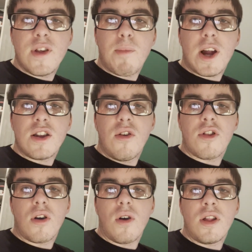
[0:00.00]
for the bad
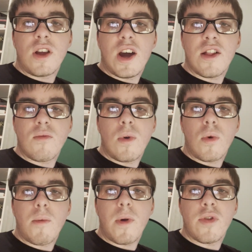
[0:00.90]
news though, and that is that we
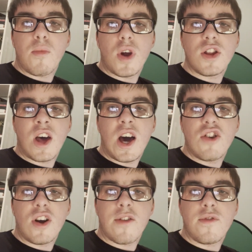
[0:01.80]
won't be able to bring you the
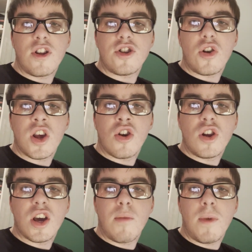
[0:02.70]
highlights from the Jodie
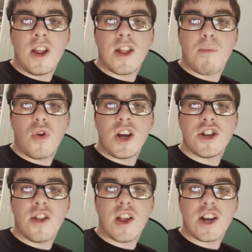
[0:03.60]
Cunningham
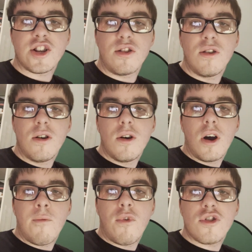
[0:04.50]
inspiration session.
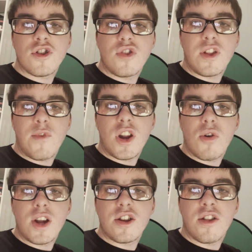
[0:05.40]
Unfortunately, the
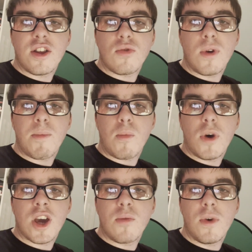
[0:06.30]
video agency that we've been
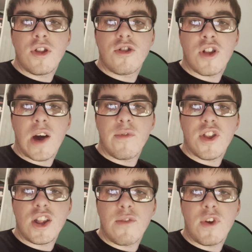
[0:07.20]
working with just haven't
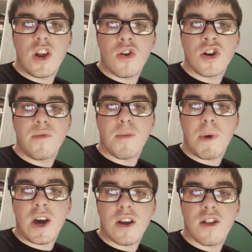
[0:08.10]
sent the video clips
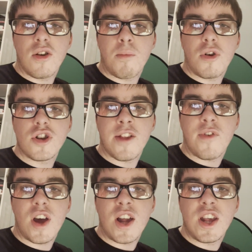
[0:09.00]
back, so apologies
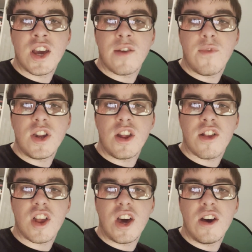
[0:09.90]
for any
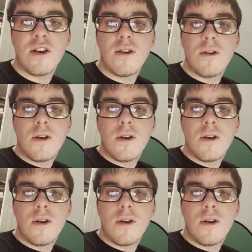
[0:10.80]
inconvenience there.